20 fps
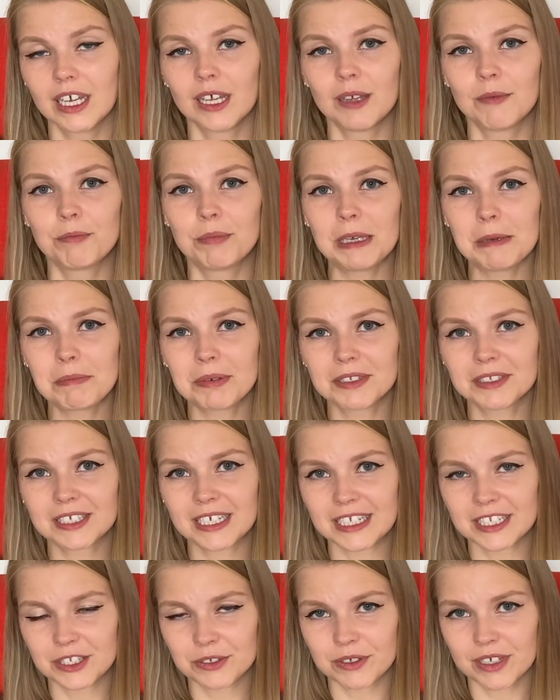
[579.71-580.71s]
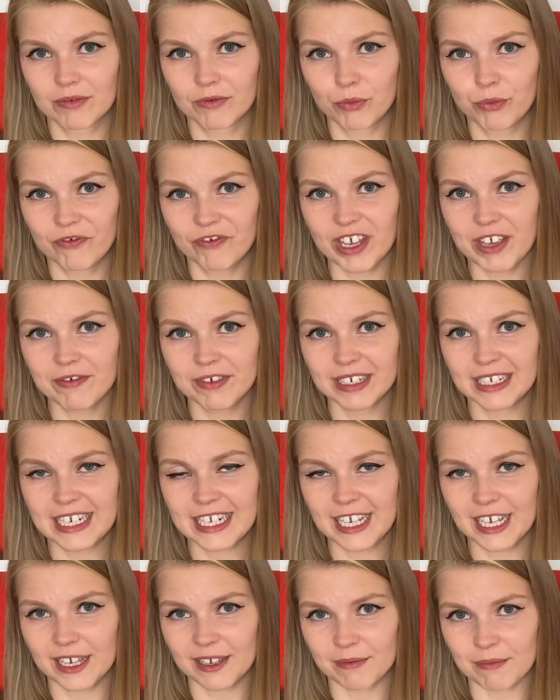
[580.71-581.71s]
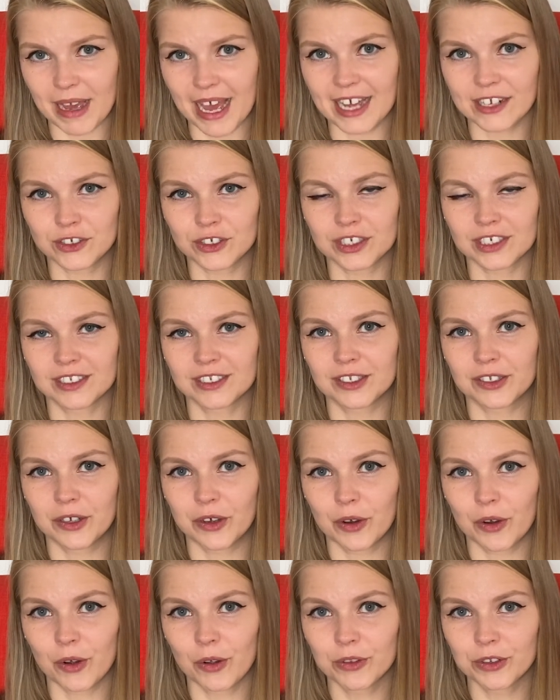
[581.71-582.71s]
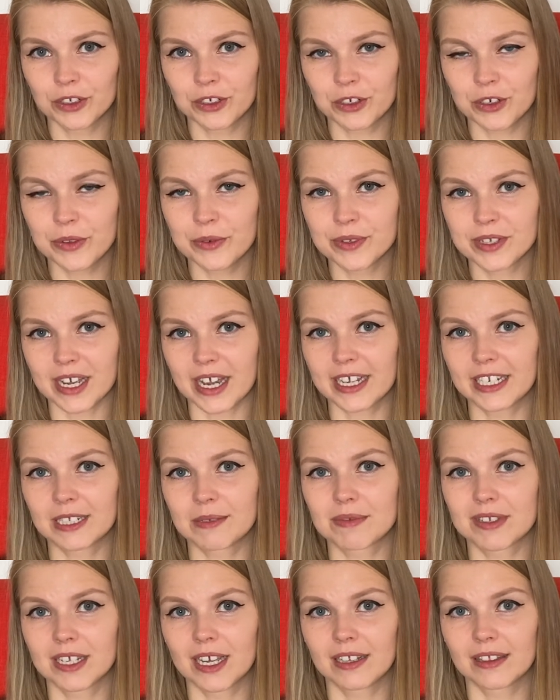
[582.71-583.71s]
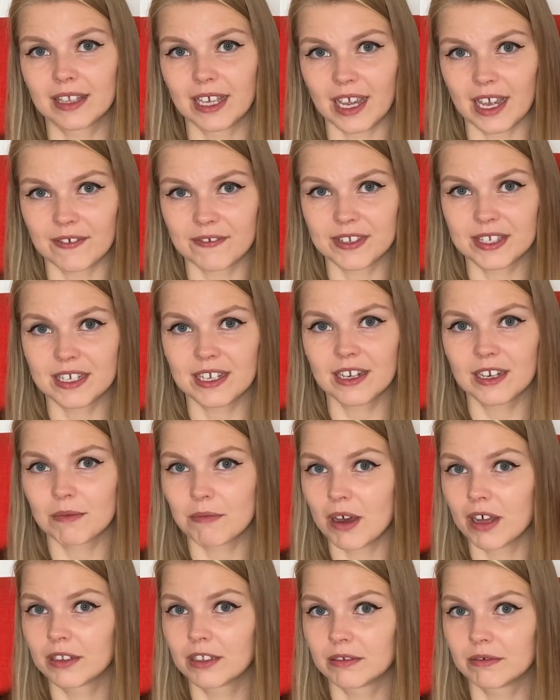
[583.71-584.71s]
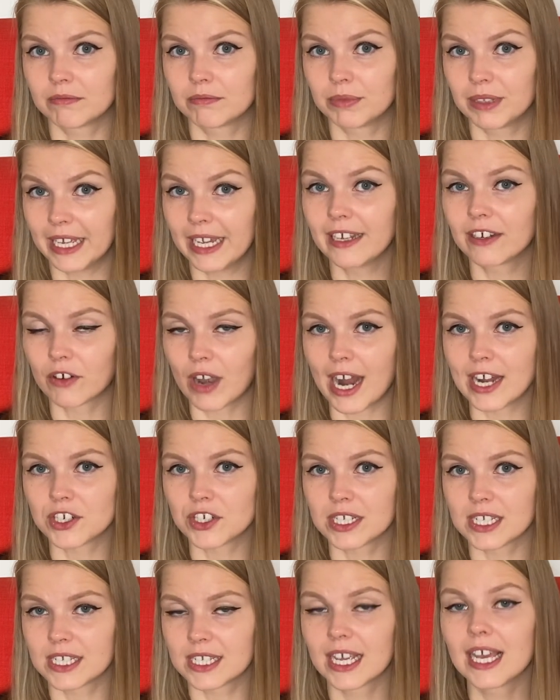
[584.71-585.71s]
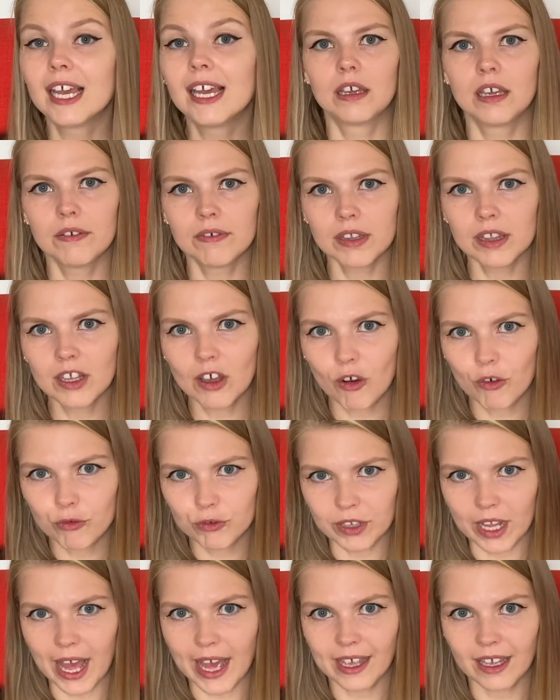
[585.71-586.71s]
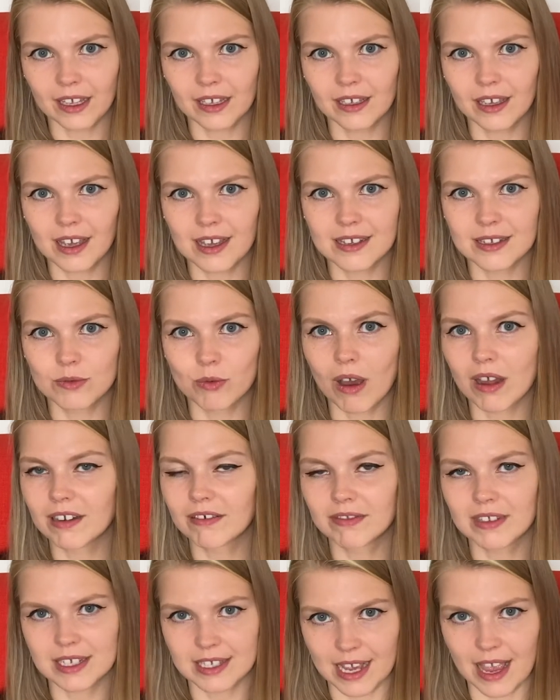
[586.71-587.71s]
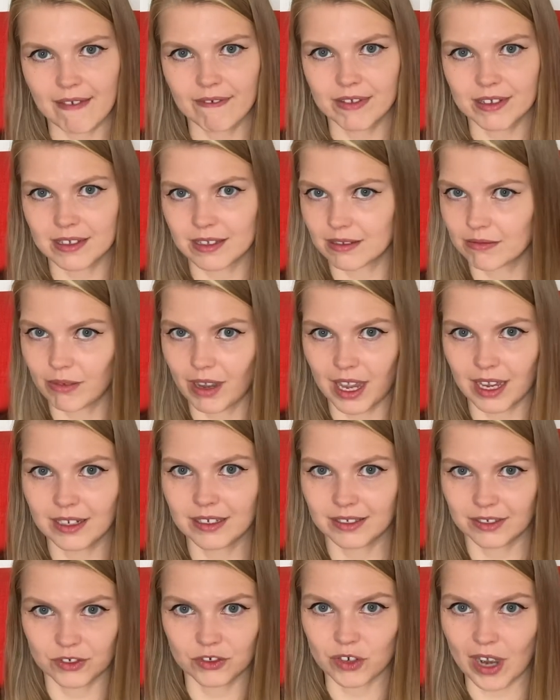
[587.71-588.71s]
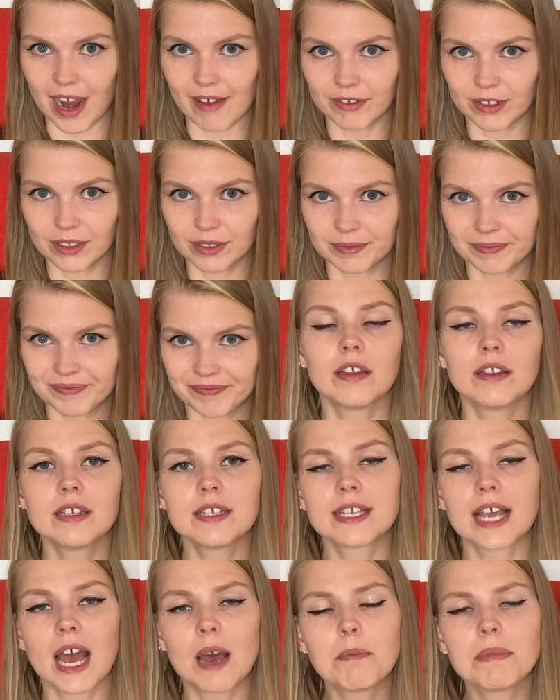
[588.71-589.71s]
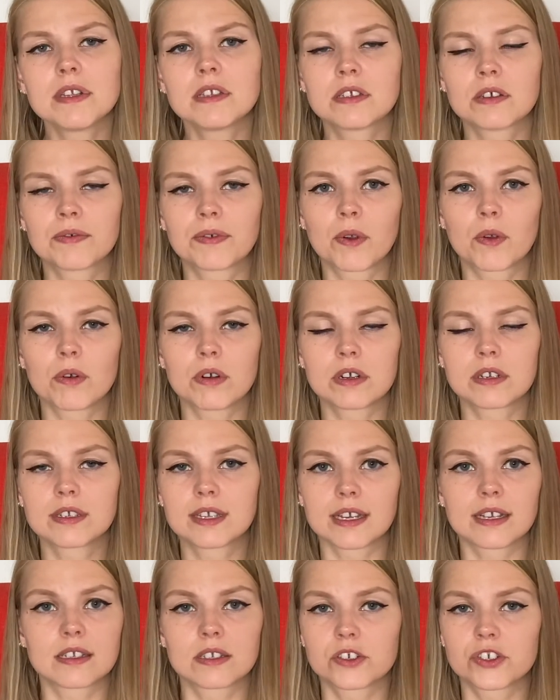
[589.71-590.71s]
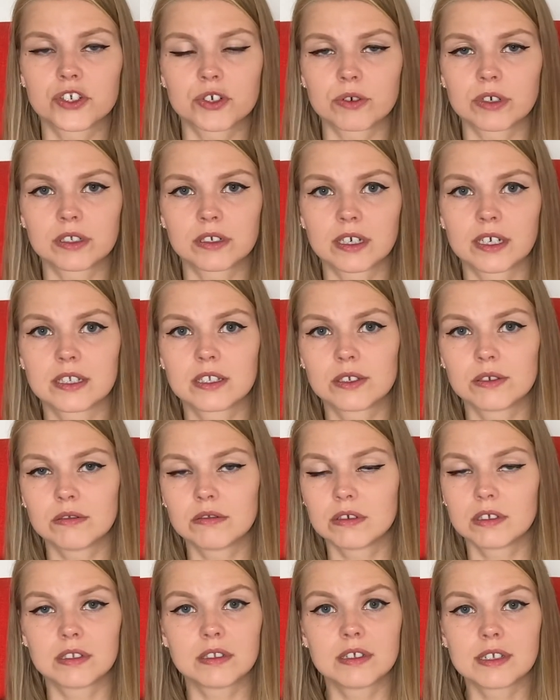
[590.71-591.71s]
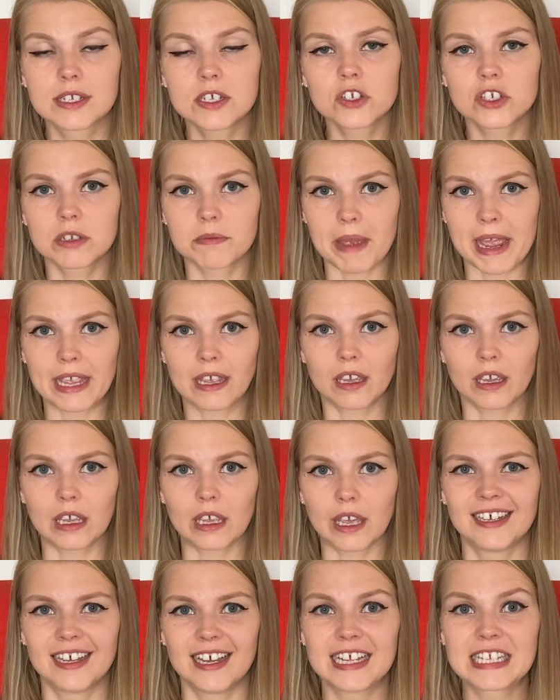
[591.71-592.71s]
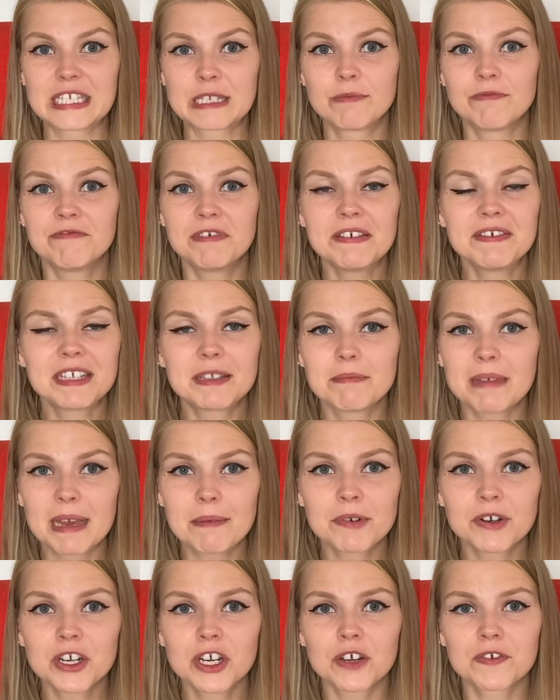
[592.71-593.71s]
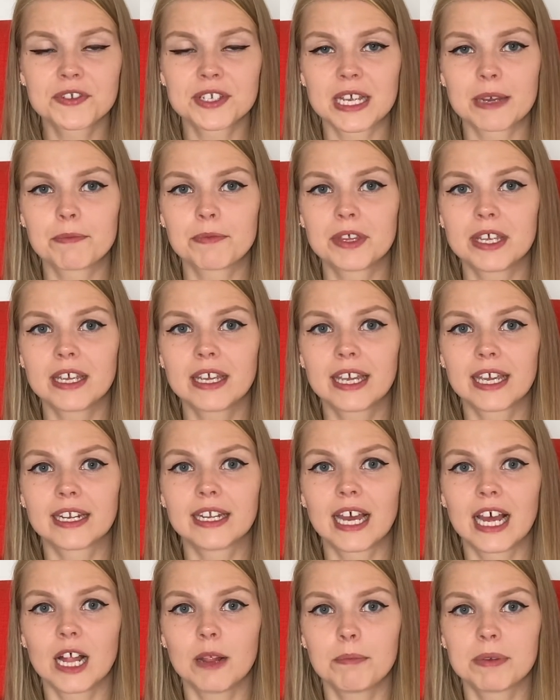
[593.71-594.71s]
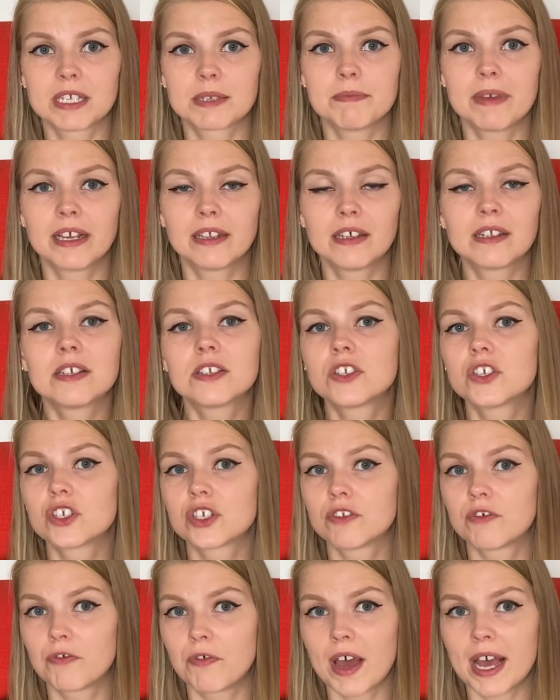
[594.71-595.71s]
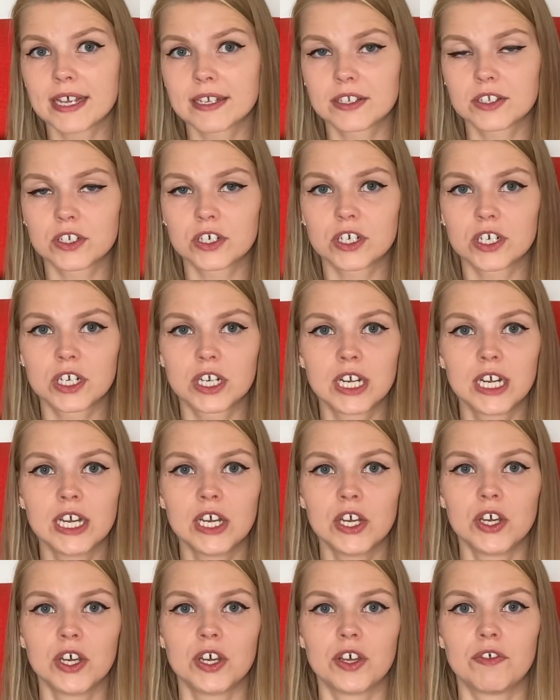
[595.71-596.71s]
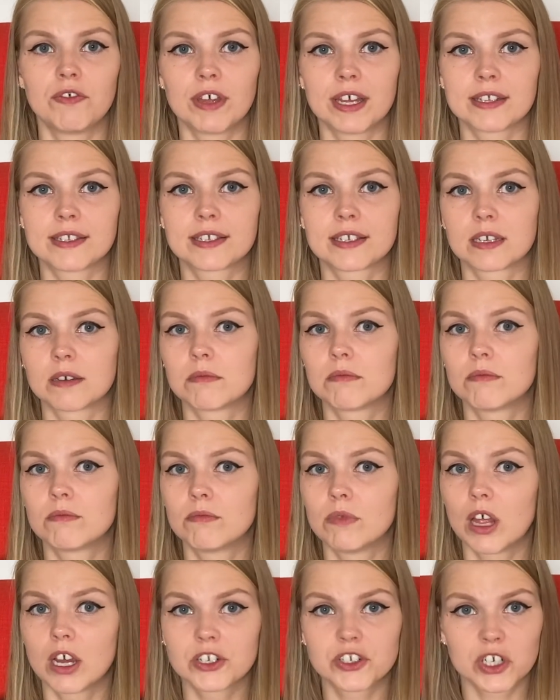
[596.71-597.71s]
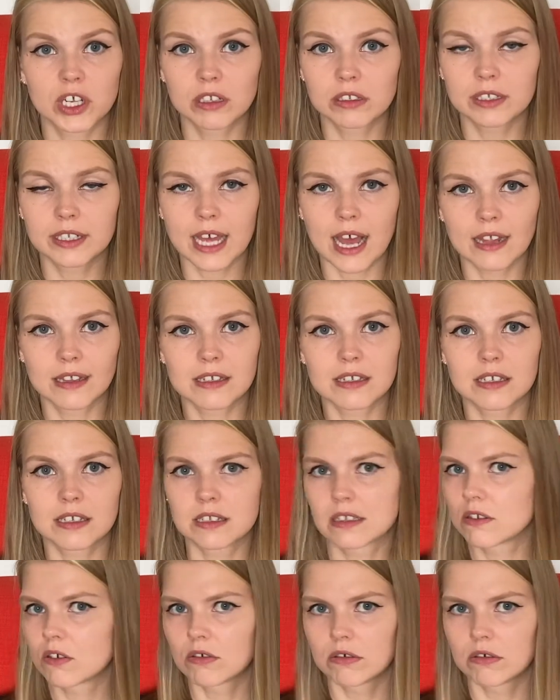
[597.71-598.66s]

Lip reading: People tend to vividly imagine all the news items that they have seen about the plane crashes, even though flying is one of the safest ways to travel. This happens, of course, as a shortcut to the decision making, and some vivid memory of something can help us make the decision faster than some logical analysis or